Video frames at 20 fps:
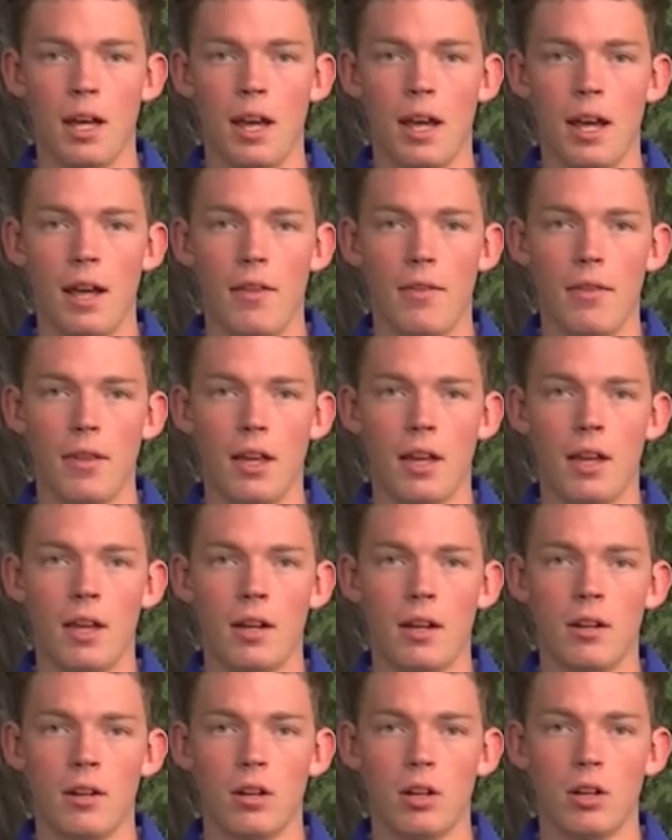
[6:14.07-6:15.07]
and
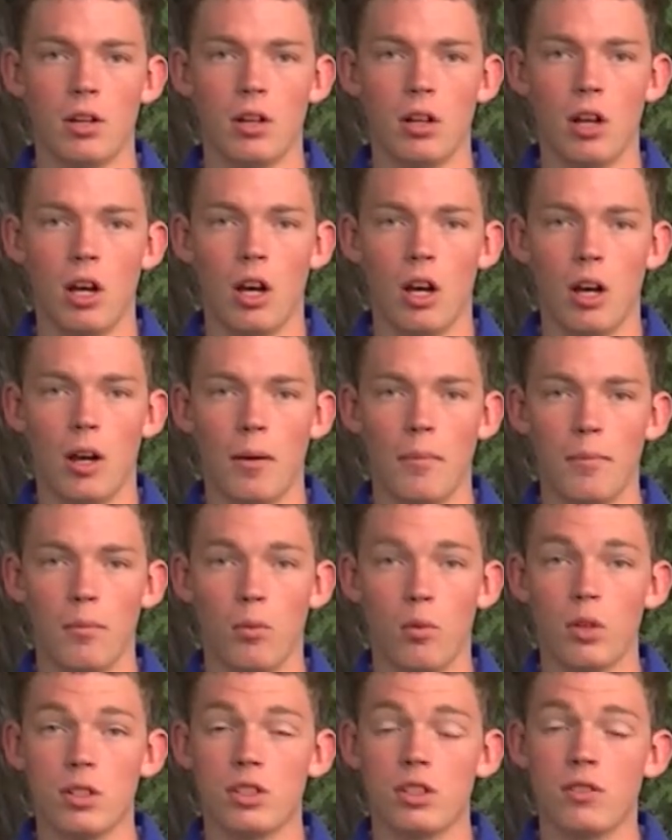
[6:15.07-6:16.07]
then
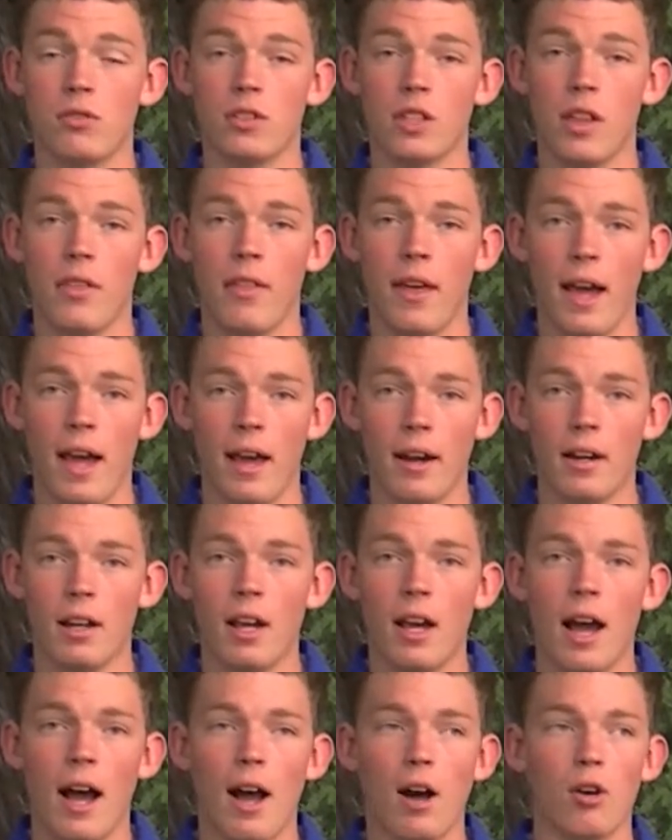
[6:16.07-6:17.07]
once you've done that,
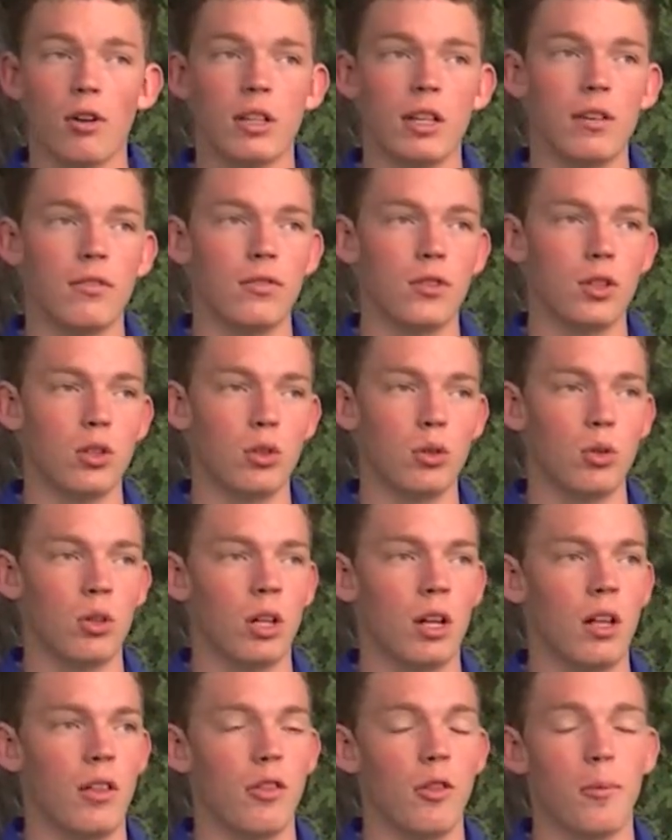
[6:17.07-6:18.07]
I'll give
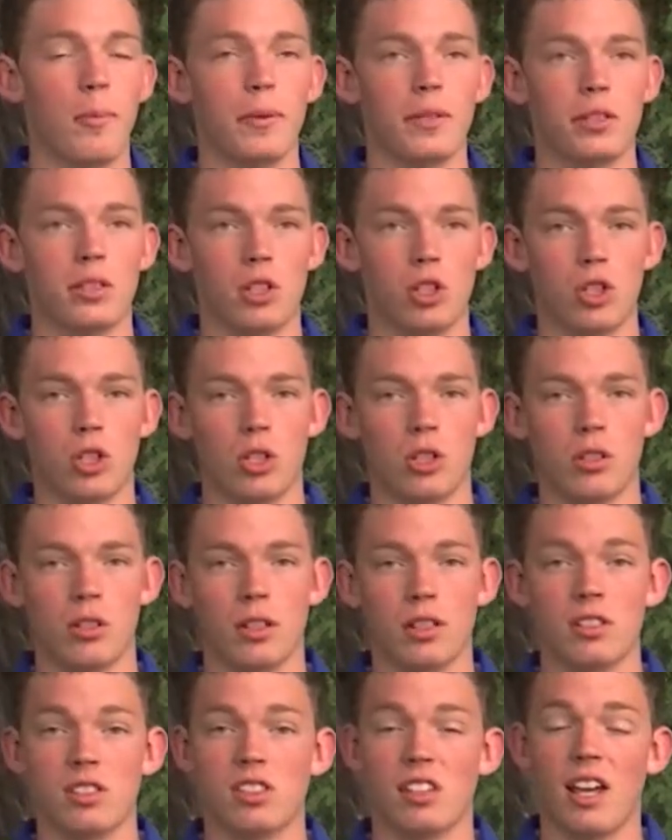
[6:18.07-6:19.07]
you the position,
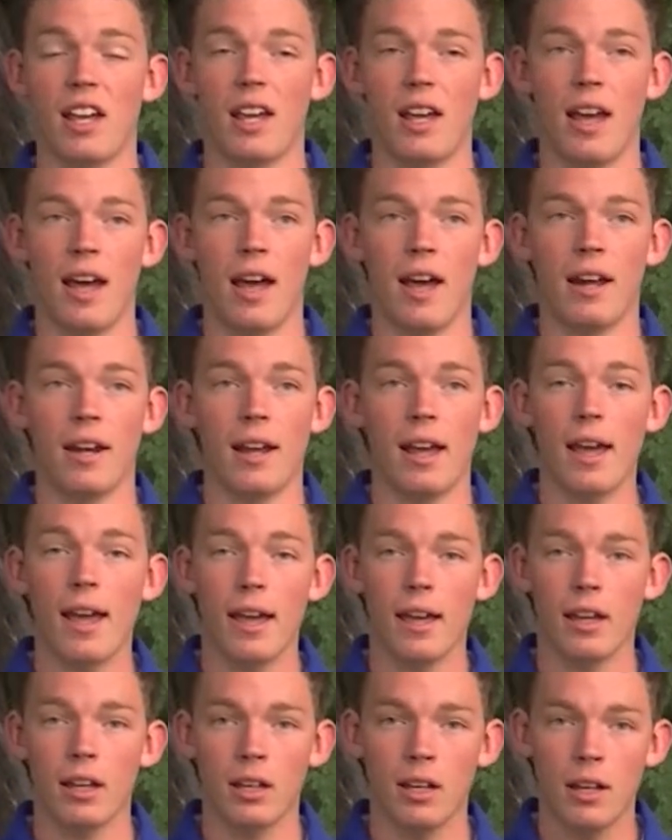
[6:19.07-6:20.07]
let's say, at
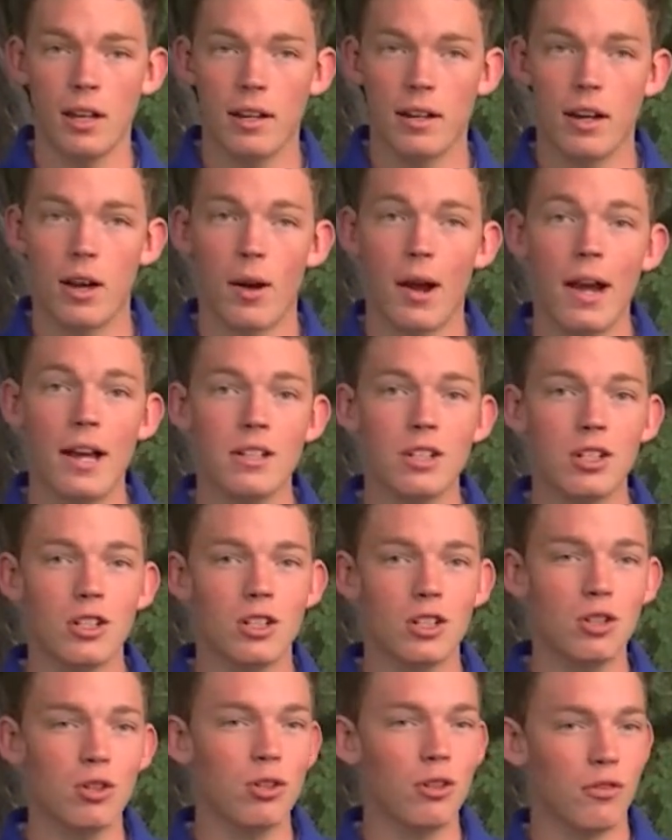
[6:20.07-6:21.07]
a. Now I
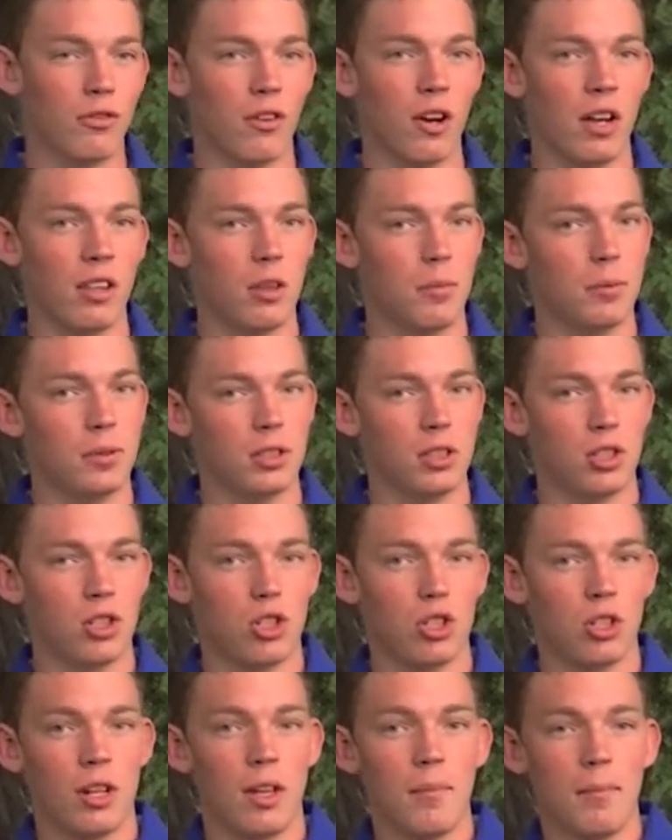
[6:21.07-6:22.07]
need you to find the
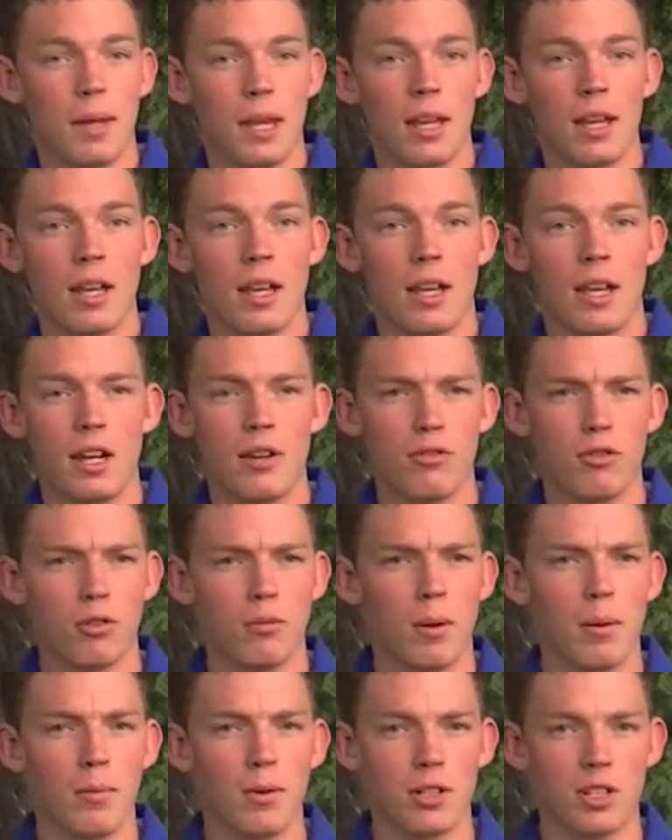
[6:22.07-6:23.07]
position at b. And if you
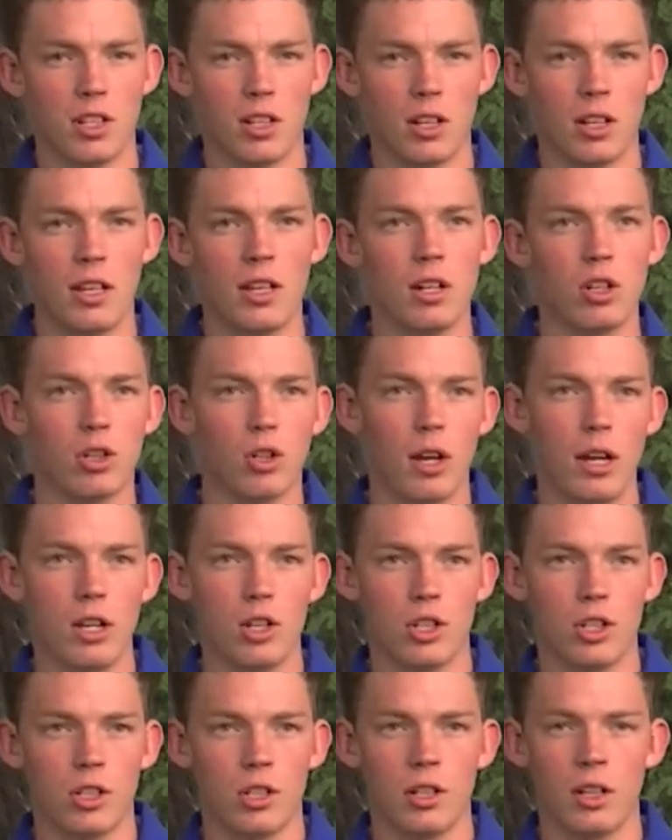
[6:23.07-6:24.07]
remember to
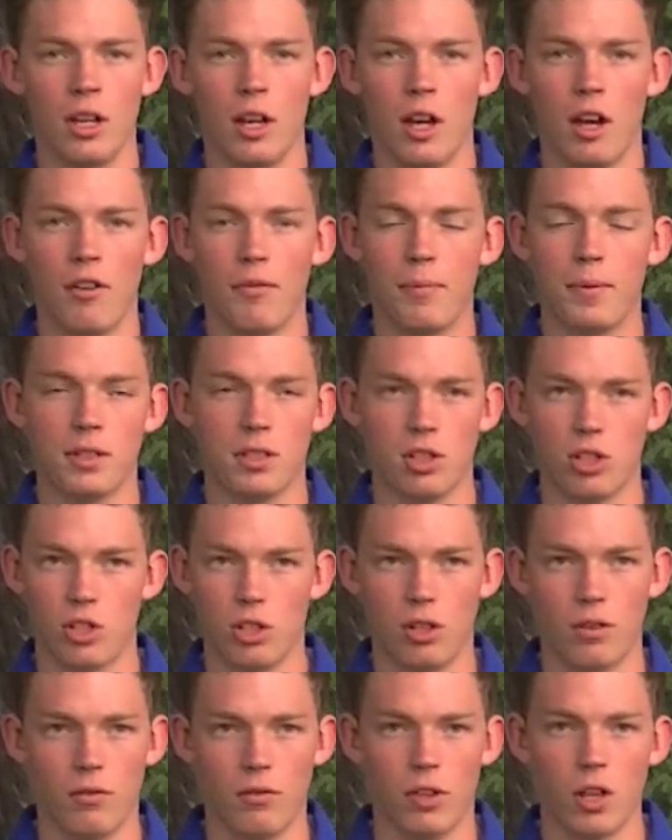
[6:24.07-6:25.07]
integration of
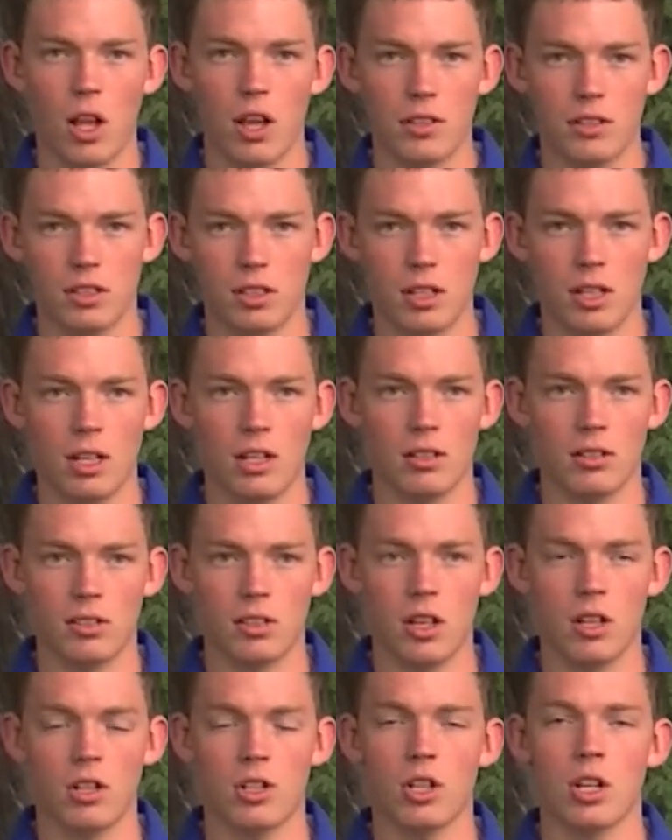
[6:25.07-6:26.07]
position and velocity and
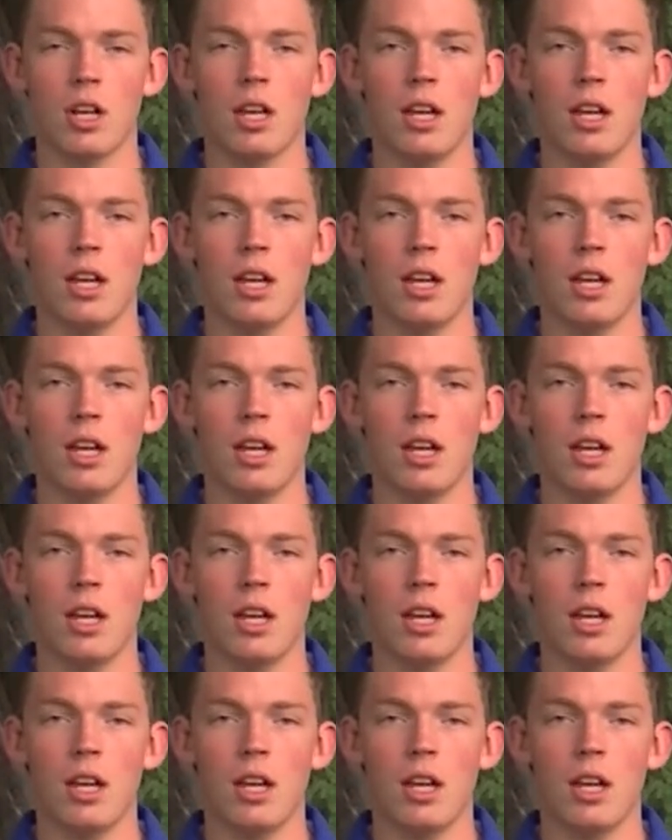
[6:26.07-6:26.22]
such,